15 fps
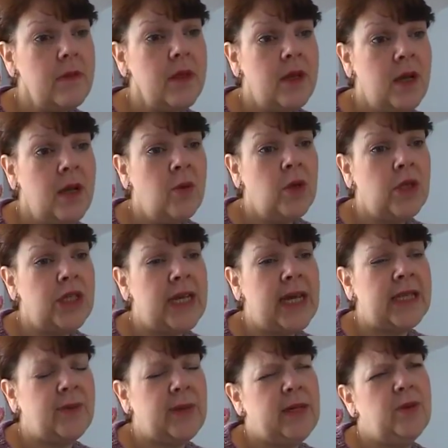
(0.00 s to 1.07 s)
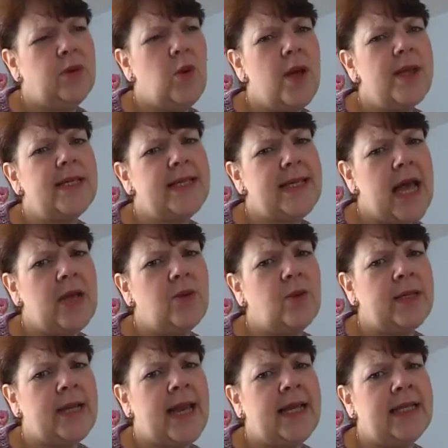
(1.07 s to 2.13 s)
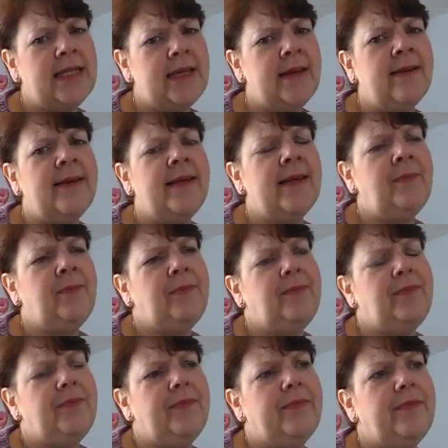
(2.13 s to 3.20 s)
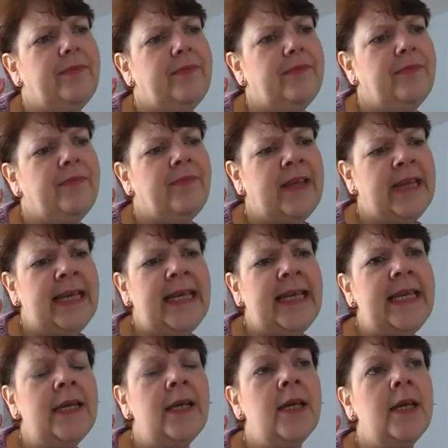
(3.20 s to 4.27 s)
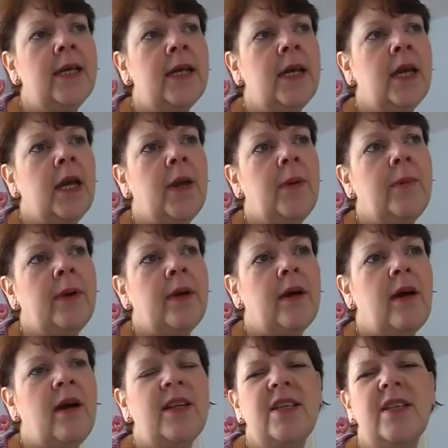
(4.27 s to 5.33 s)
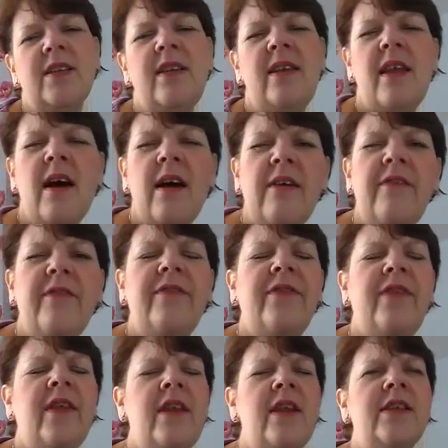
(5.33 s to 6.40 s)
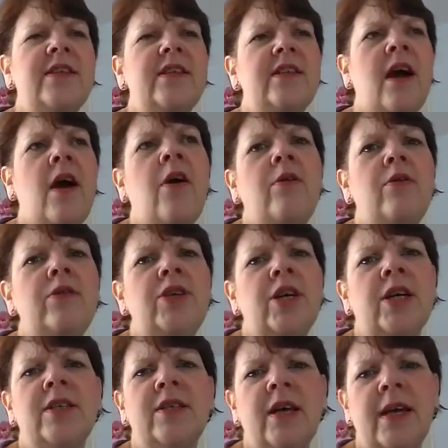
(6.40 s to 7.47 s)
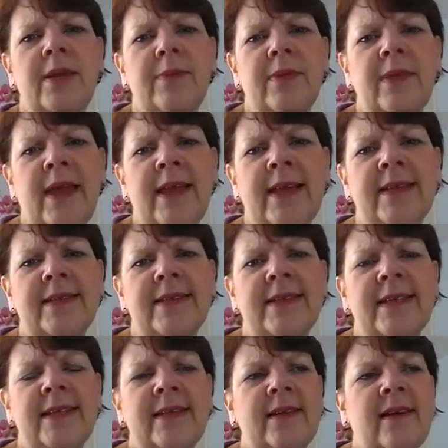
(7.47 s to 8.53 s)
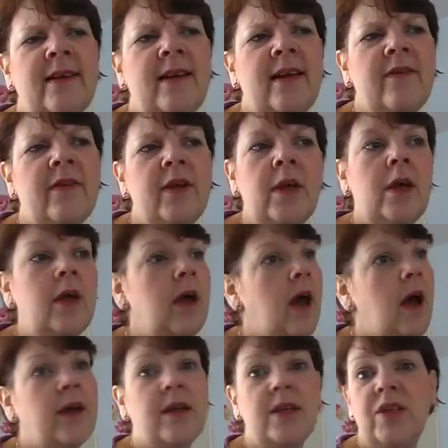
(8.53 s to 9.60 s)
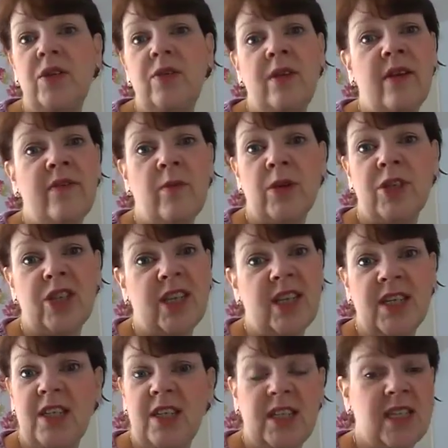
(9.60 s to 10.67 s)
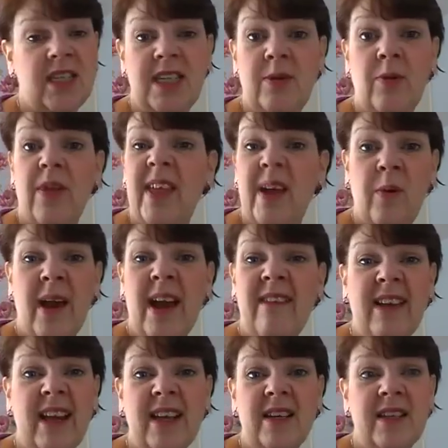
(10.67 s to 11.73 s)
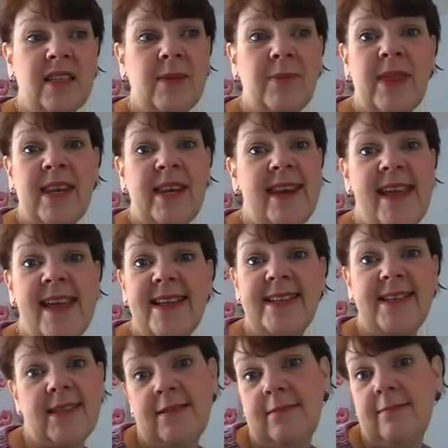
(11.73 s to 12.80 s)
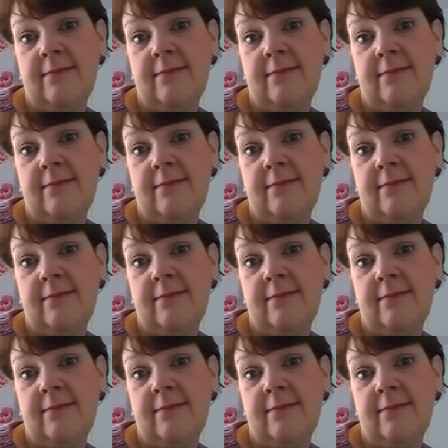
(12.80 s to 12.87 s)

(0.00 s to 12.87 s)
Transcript: And I watched it last week. It was quite a sad one last night, really. But I just love the nostalgia type things, and I do love watching it just to see what they're wearing, because some of the knits